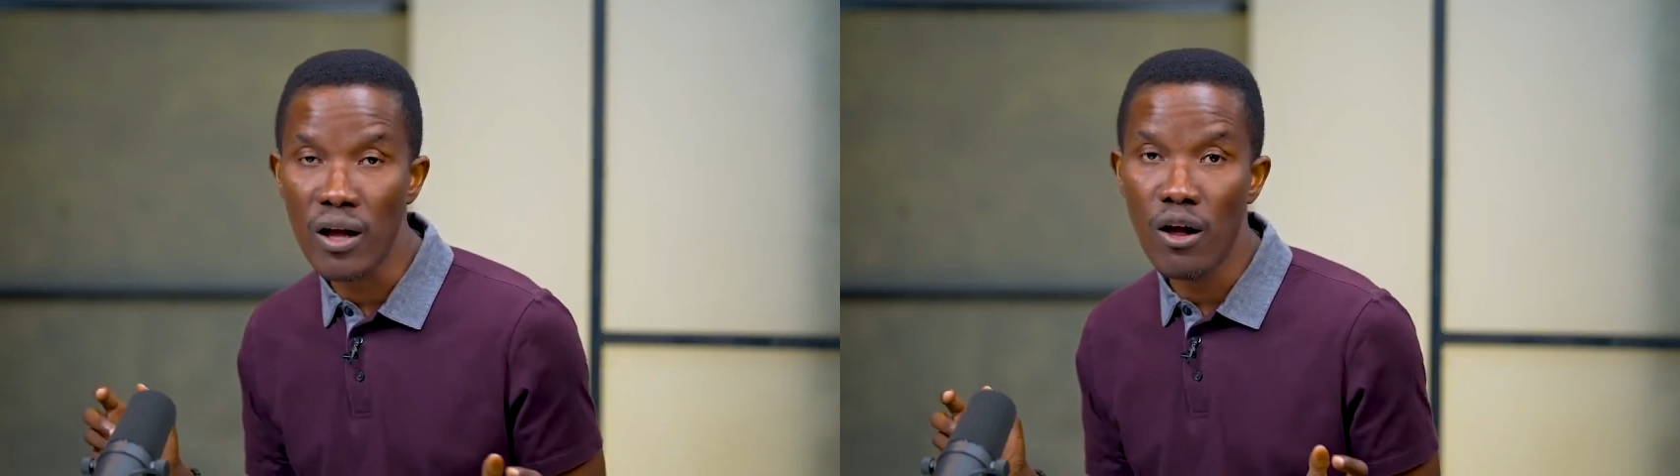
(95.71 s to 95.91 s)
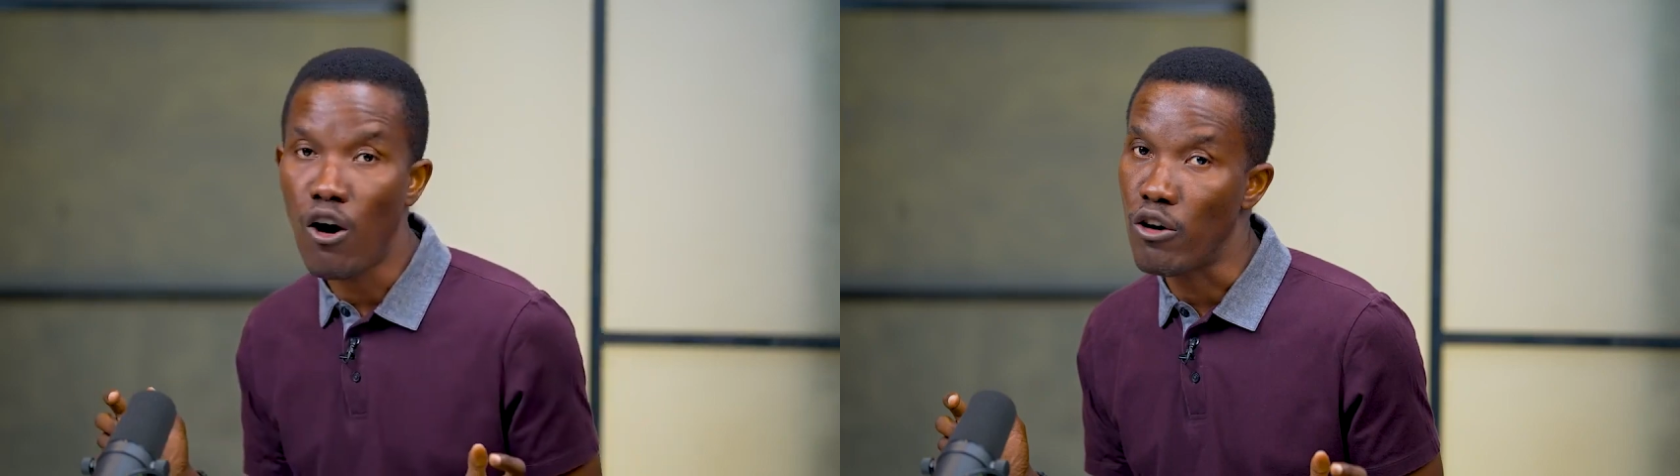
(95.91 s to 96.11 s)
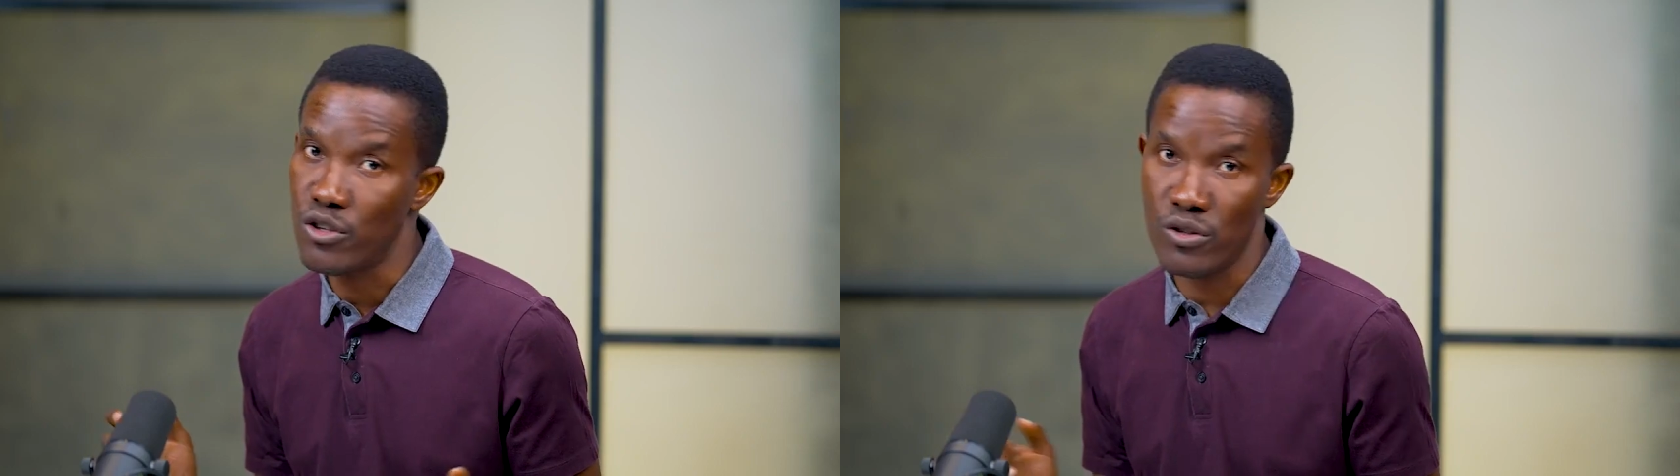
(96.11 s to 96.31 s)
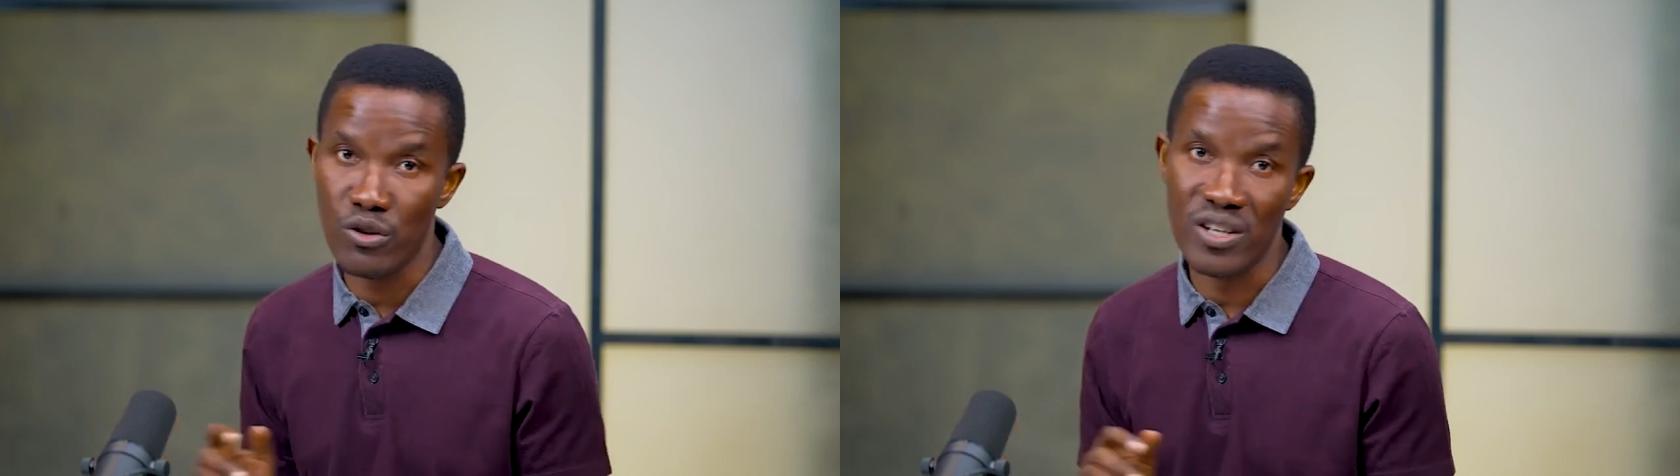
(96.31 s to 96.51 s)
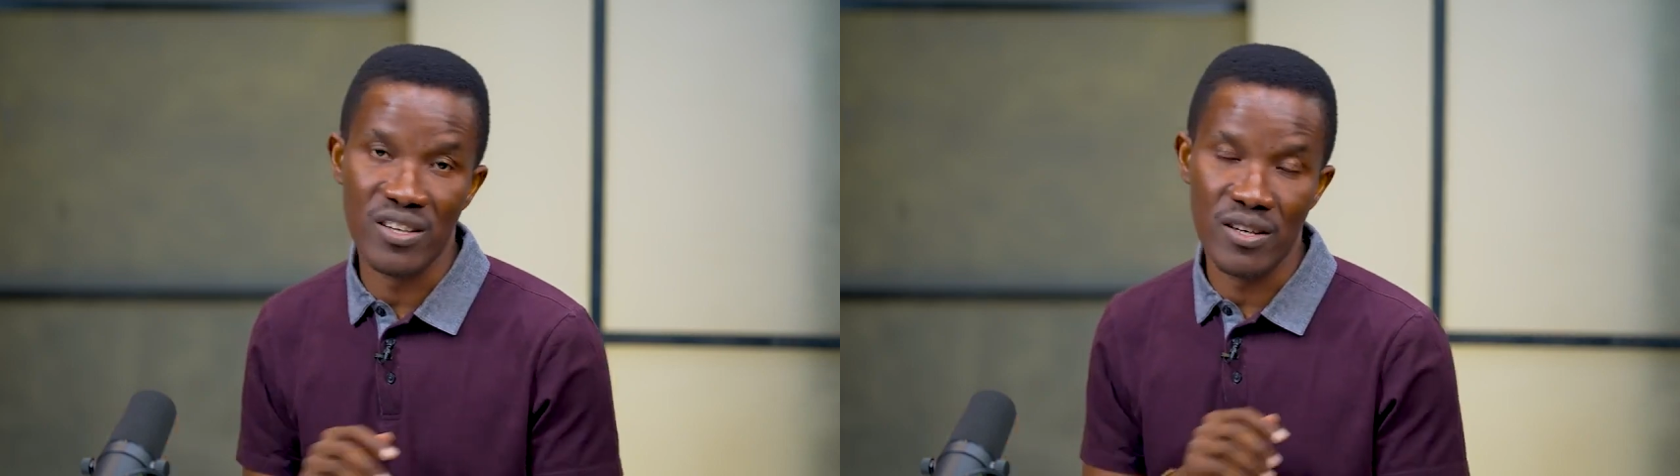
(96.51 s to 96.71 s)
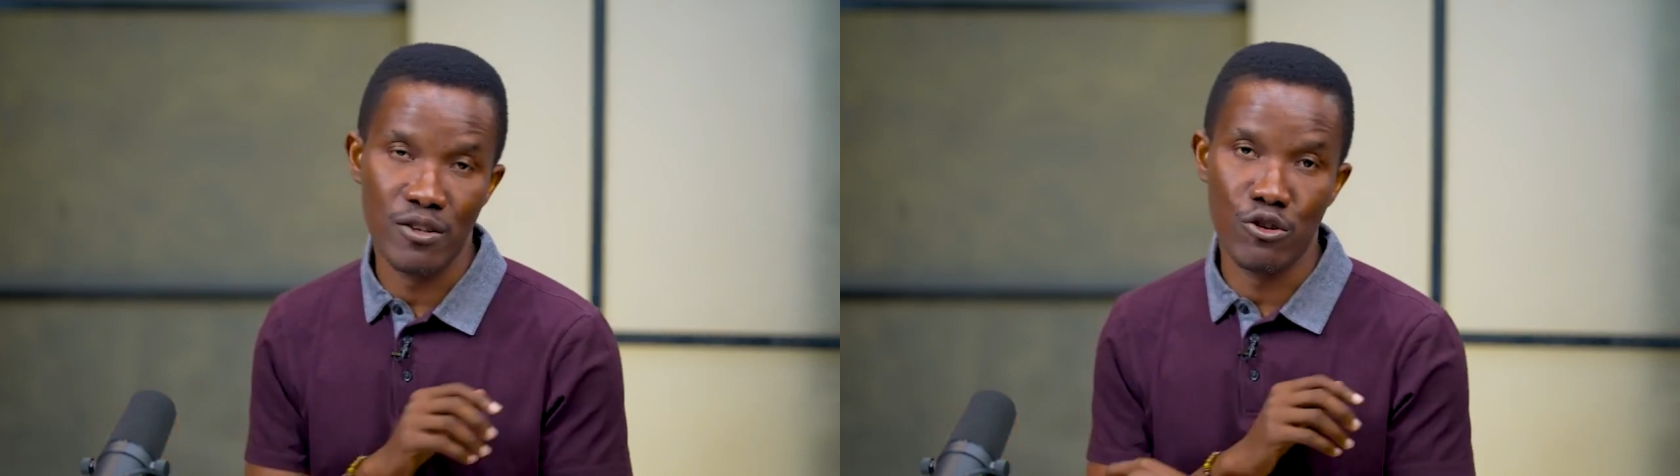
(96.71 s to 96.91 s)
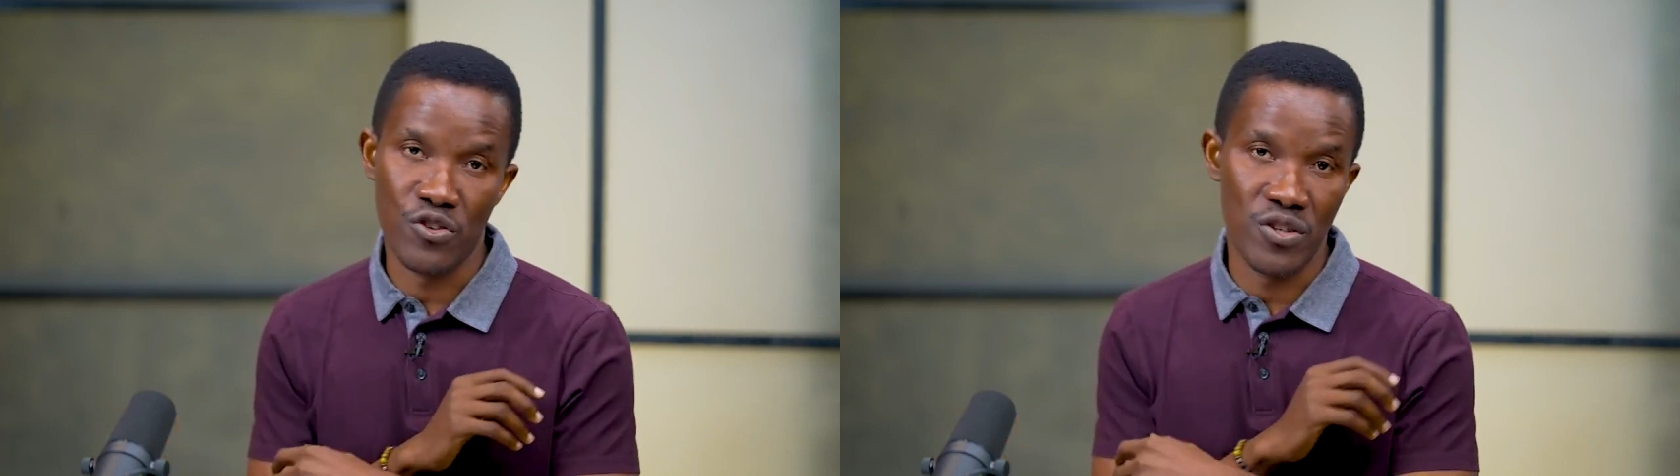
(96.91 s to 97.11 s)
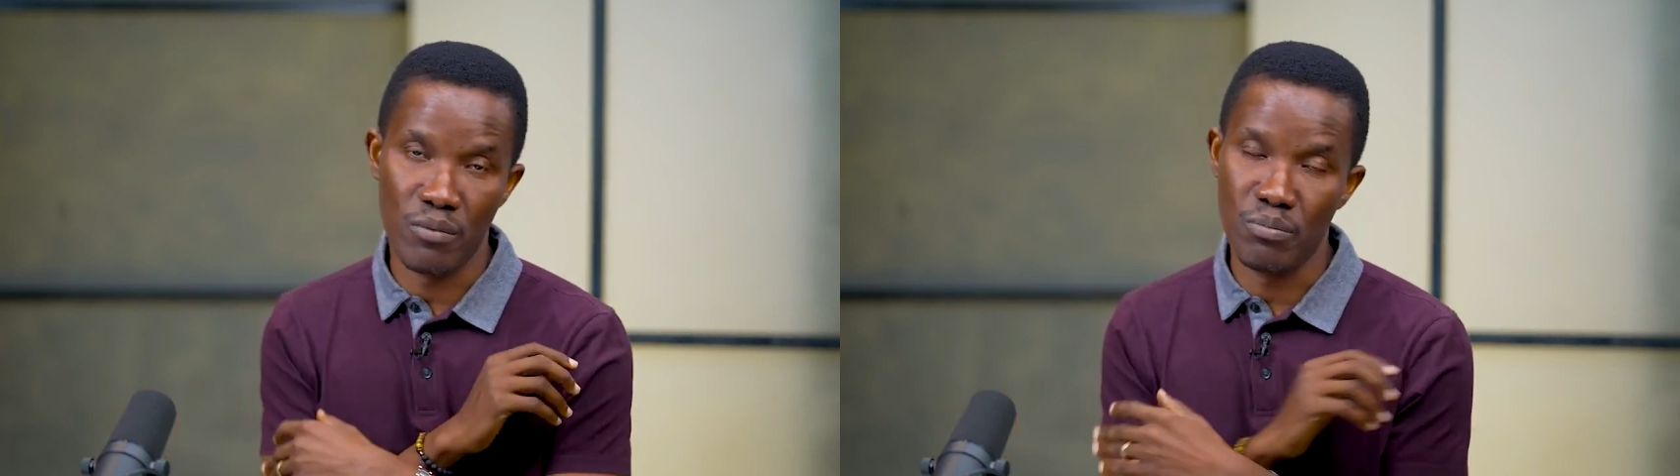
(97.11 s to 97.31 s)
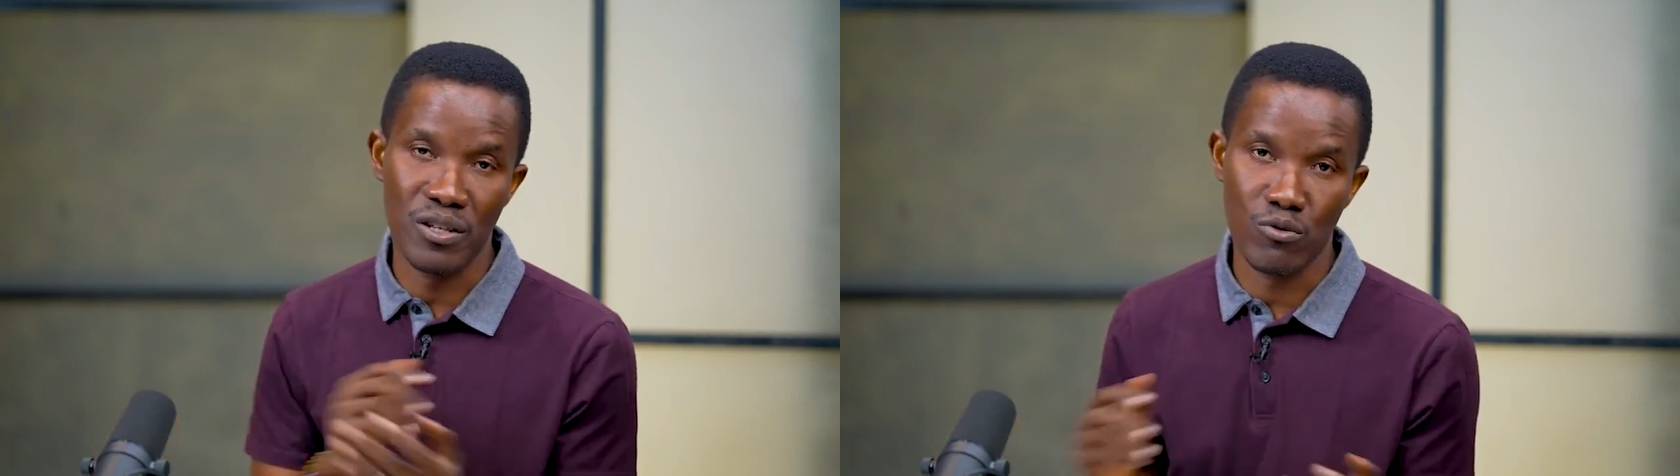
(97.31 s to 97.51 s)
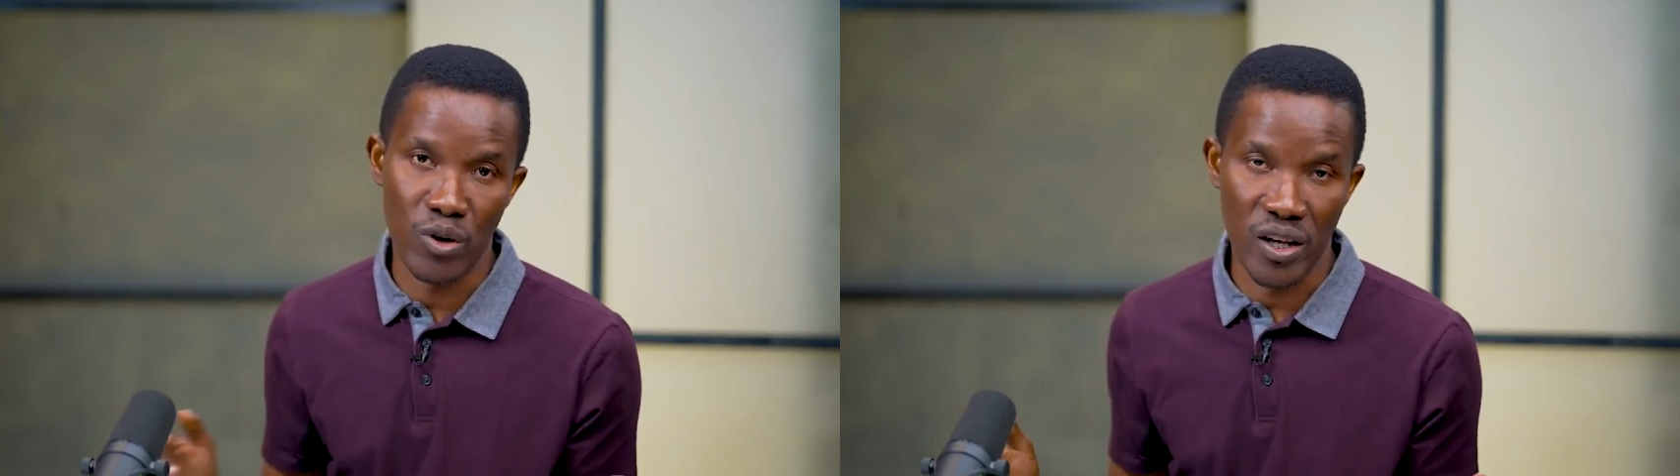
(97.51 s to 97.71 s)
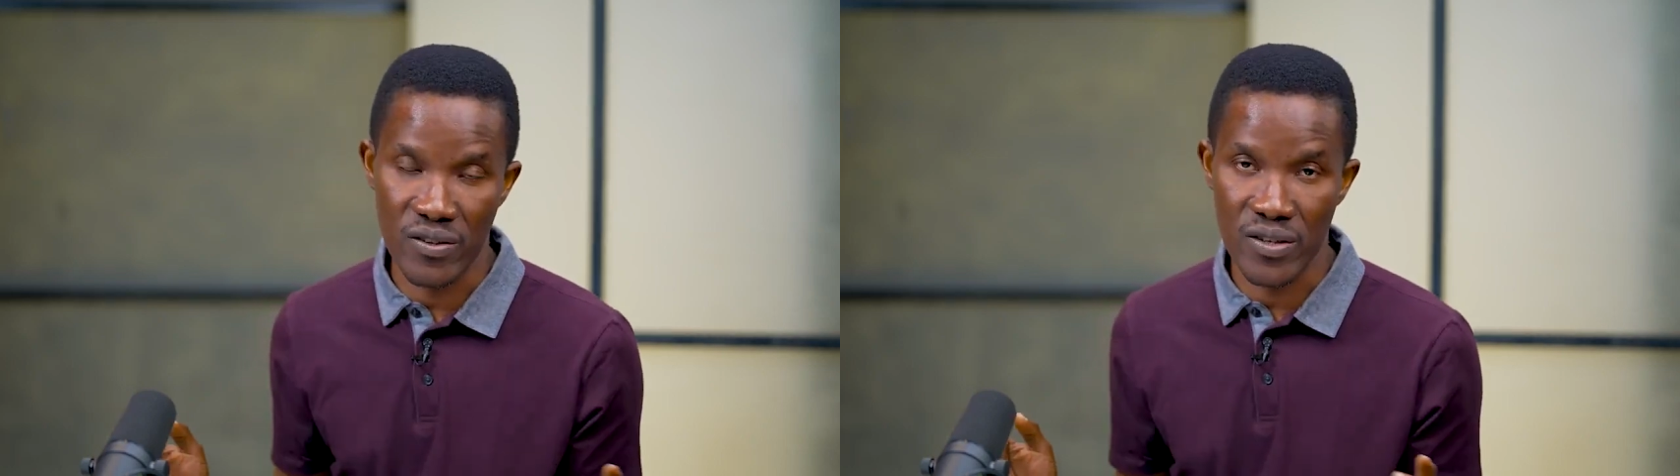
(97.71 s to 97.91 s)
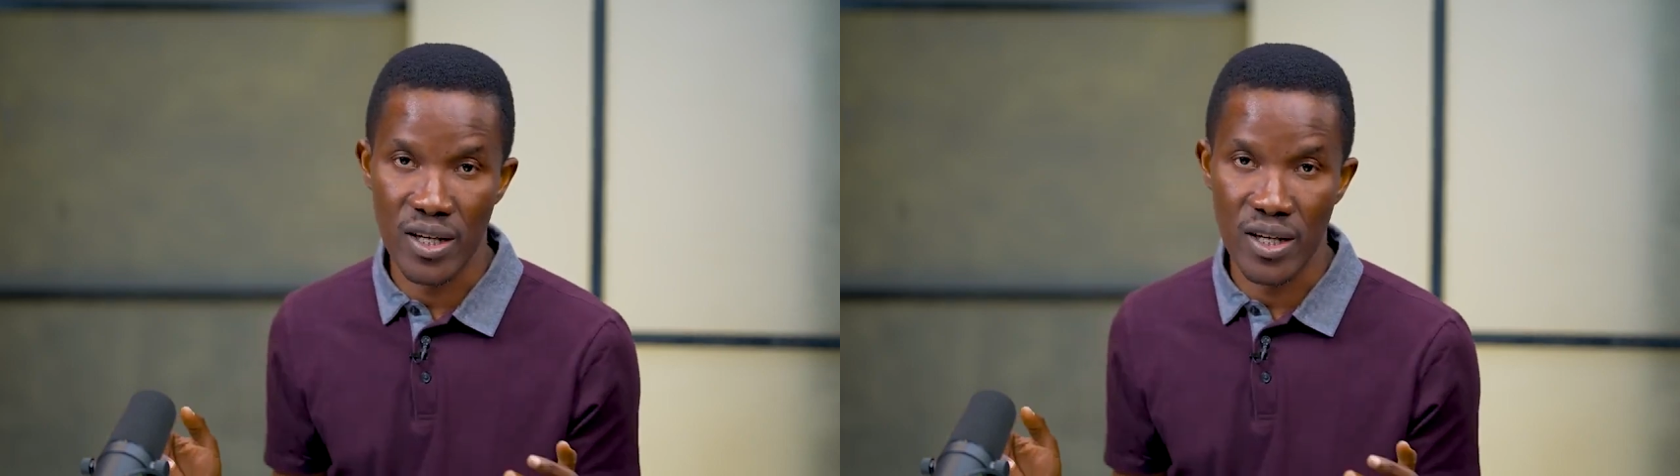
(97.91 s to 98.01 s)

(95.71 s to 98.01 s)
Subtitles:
or just going your separate ways.